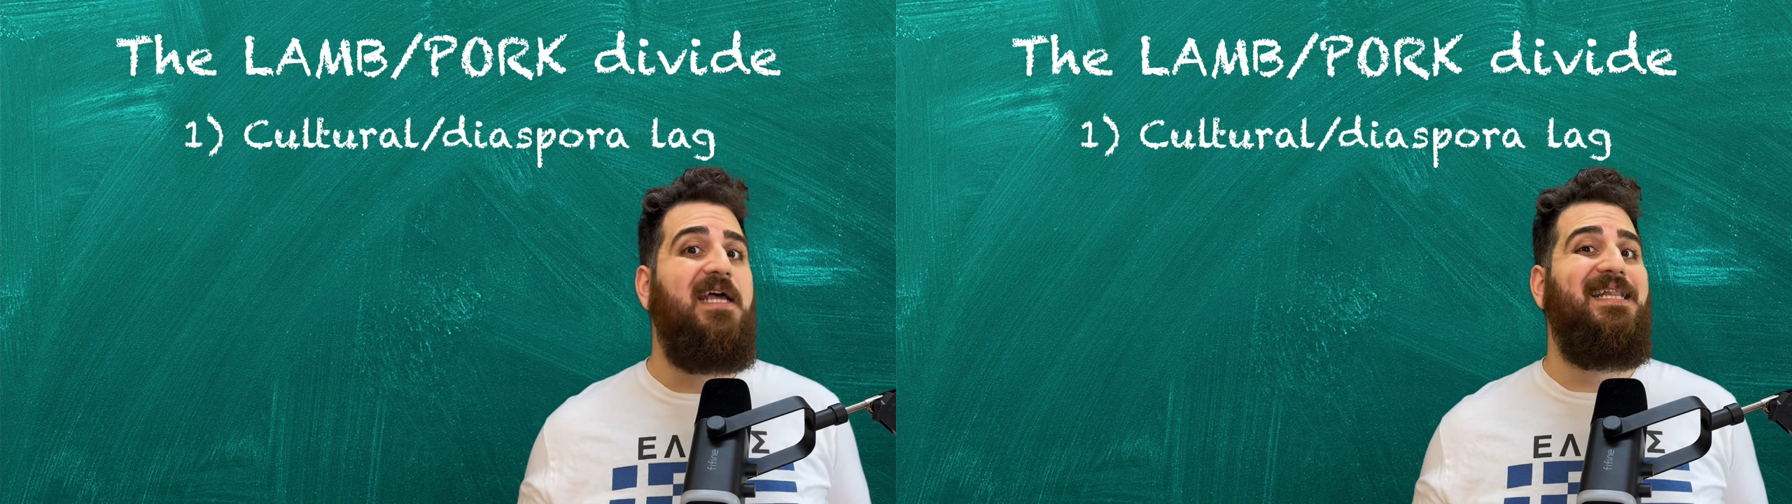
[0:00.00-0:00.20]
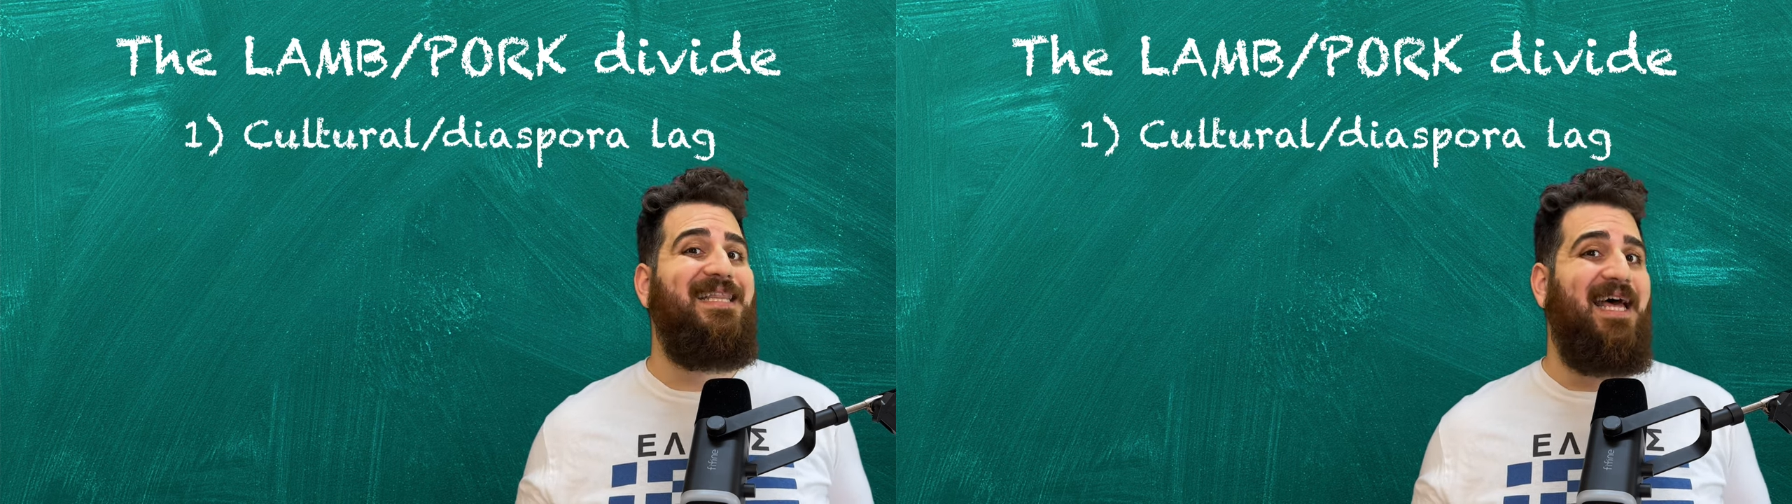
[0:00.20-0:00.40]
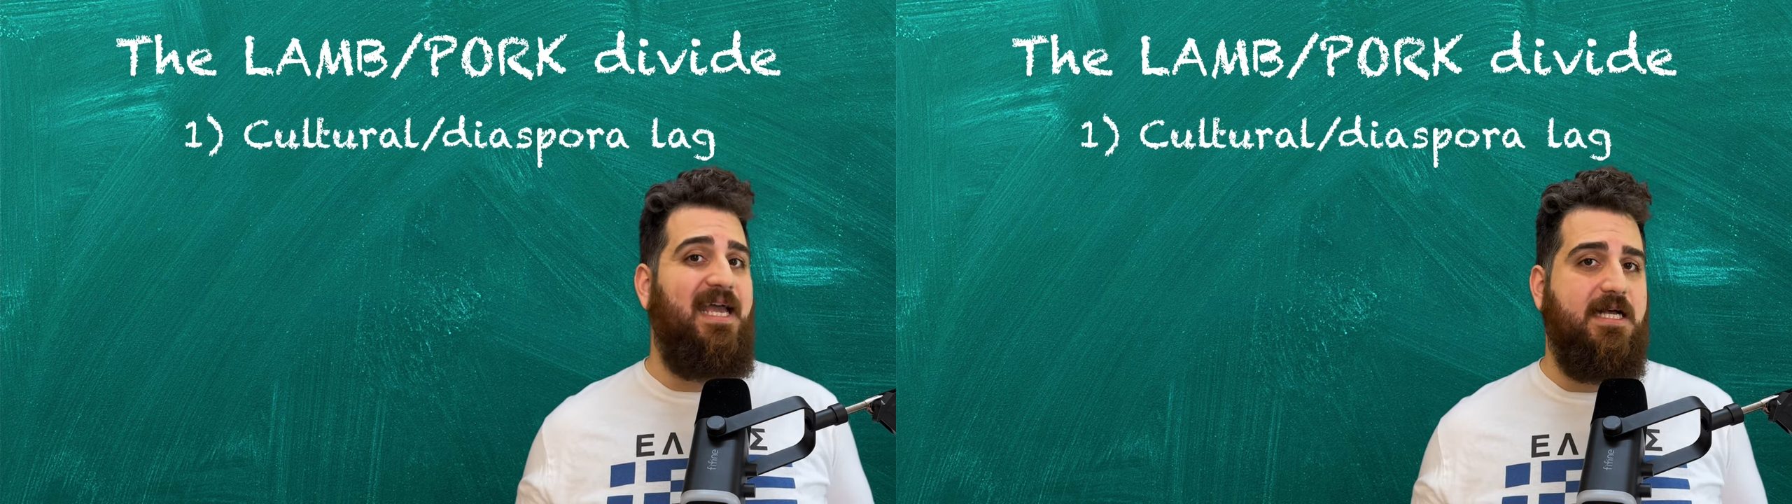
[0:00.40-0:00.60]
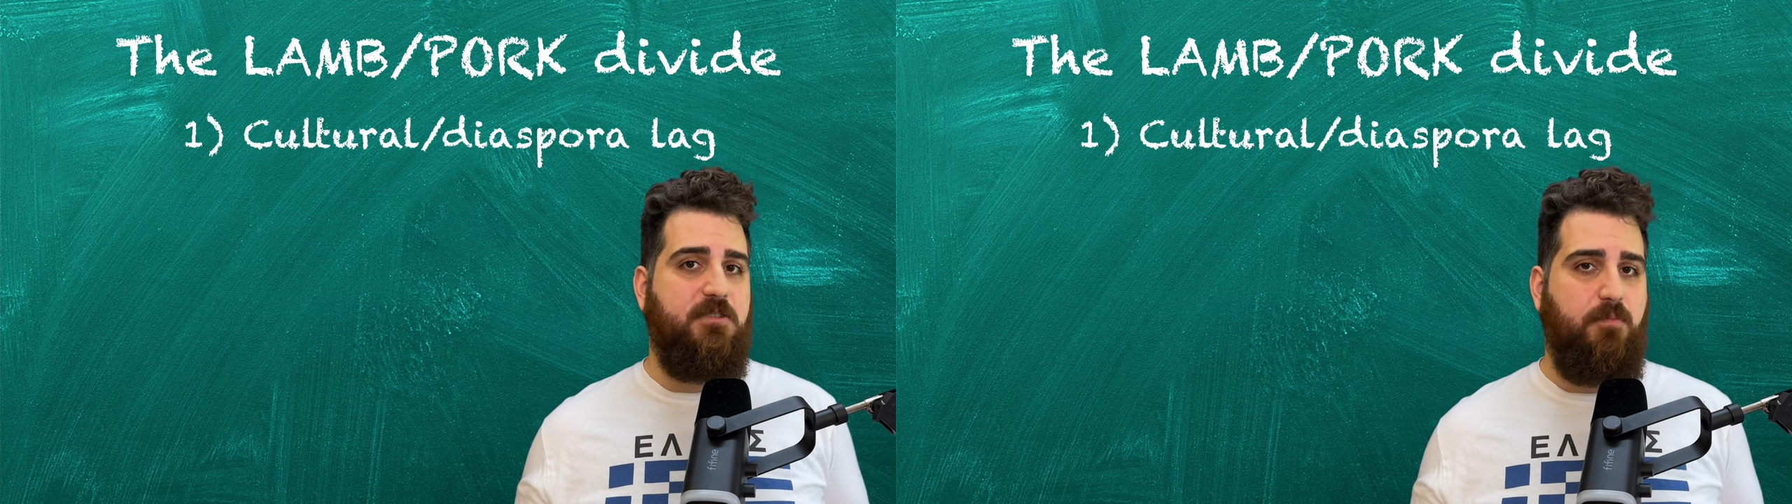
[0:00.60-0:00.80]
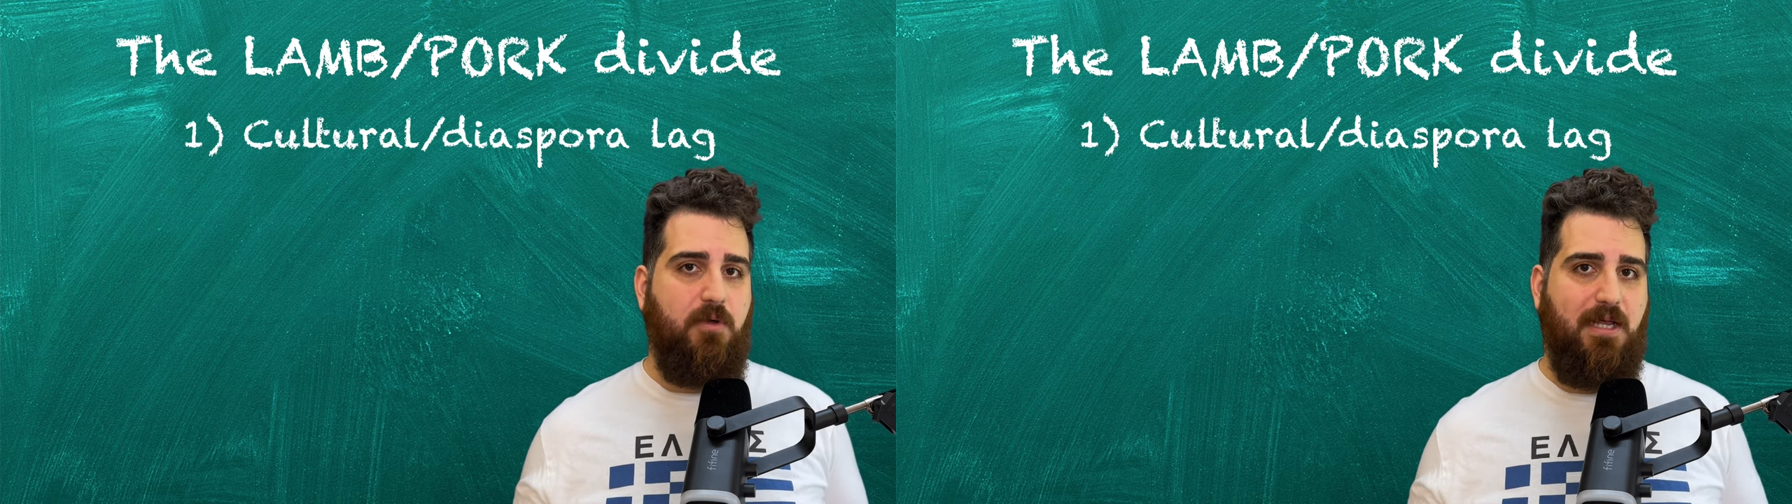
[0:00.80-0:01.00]

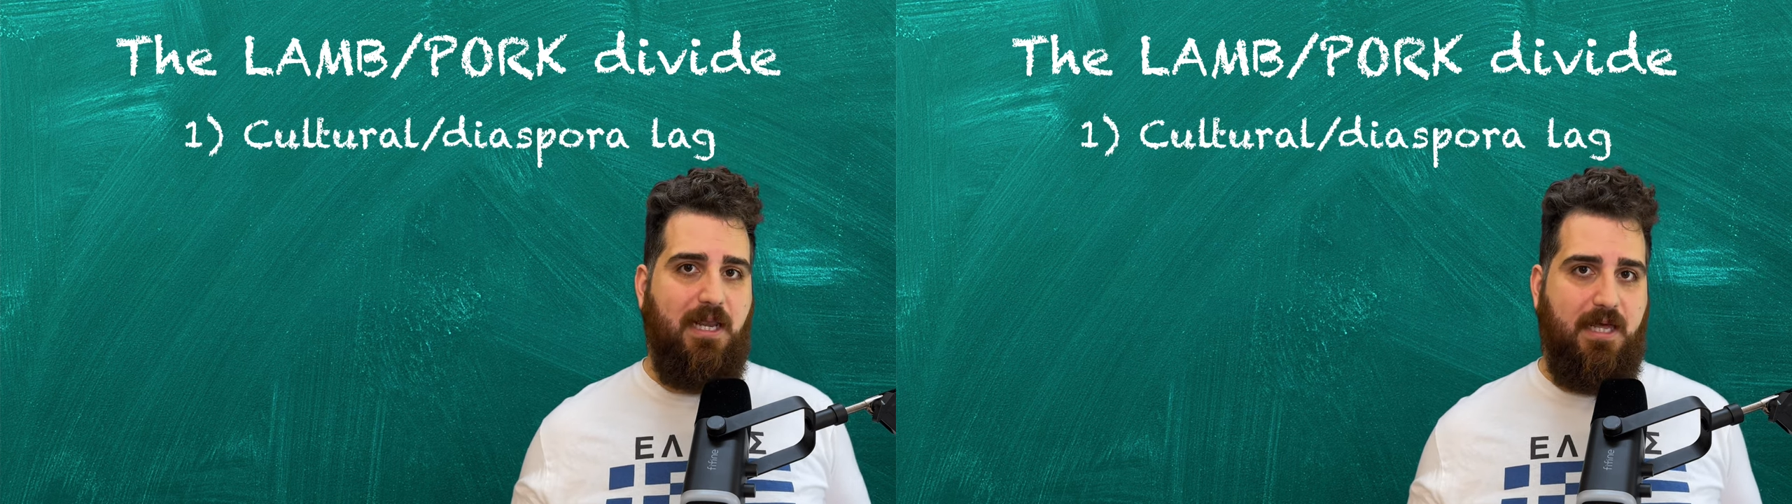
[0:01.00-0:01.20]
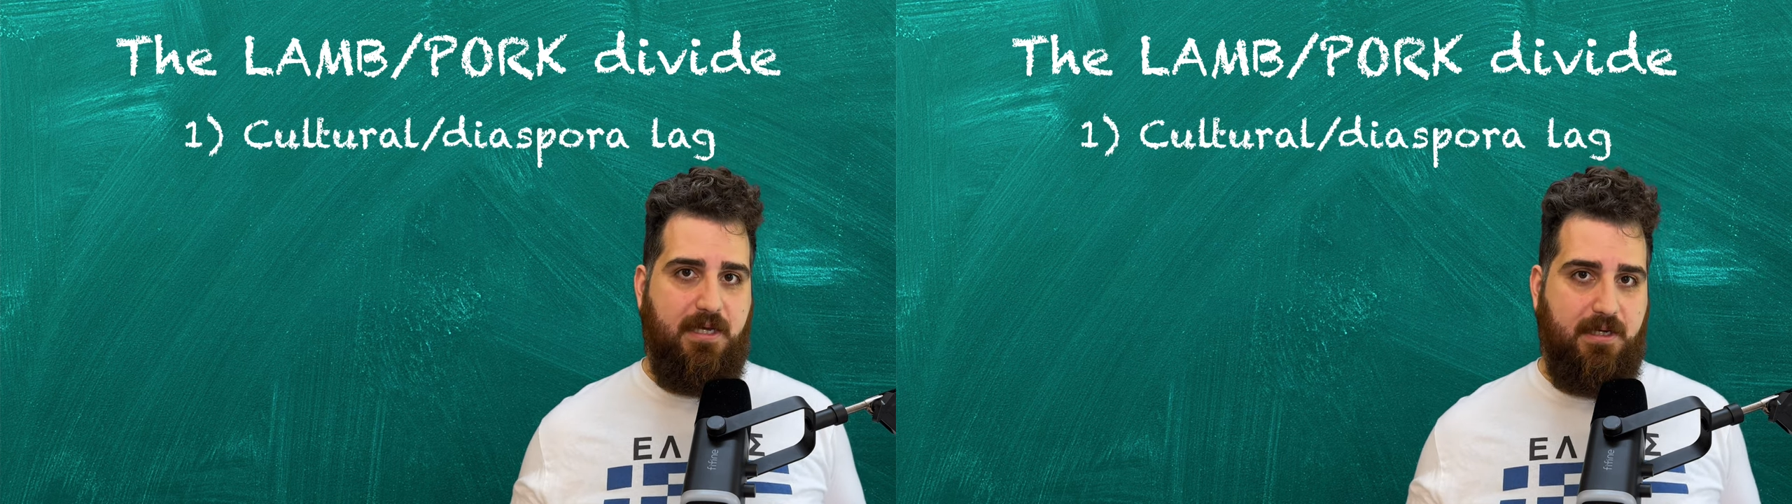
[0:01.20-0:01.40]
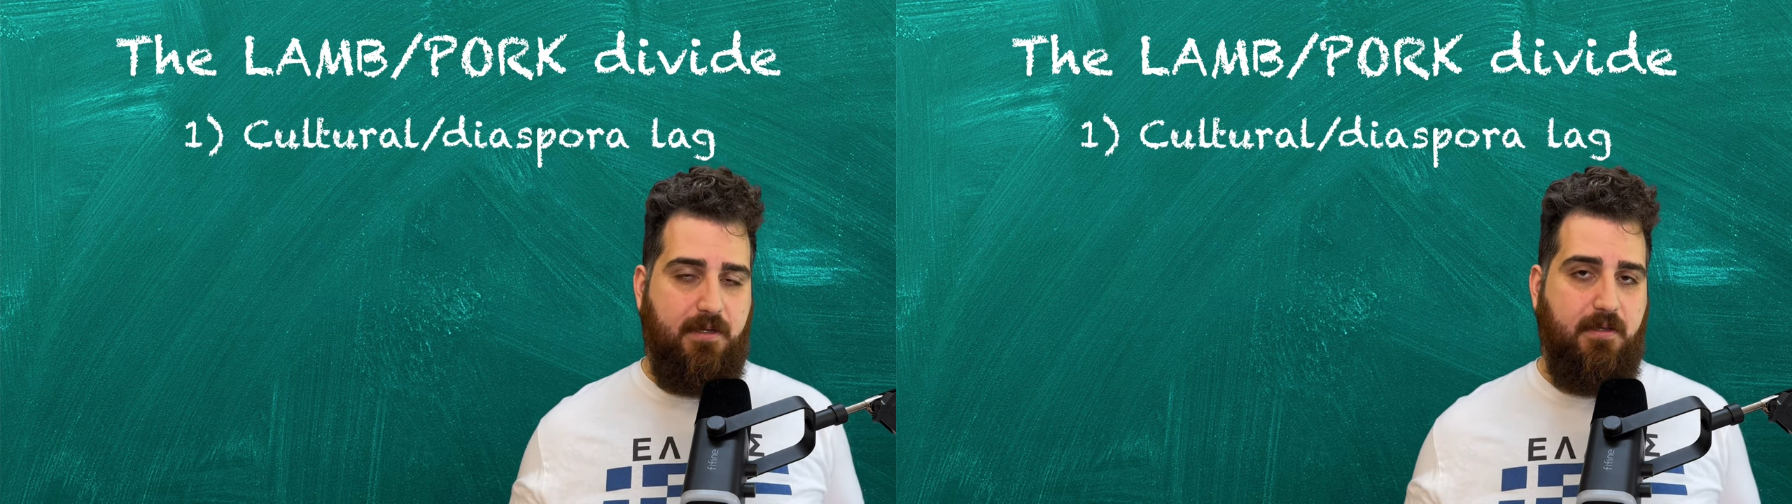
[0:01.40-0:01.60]
diaspora lag.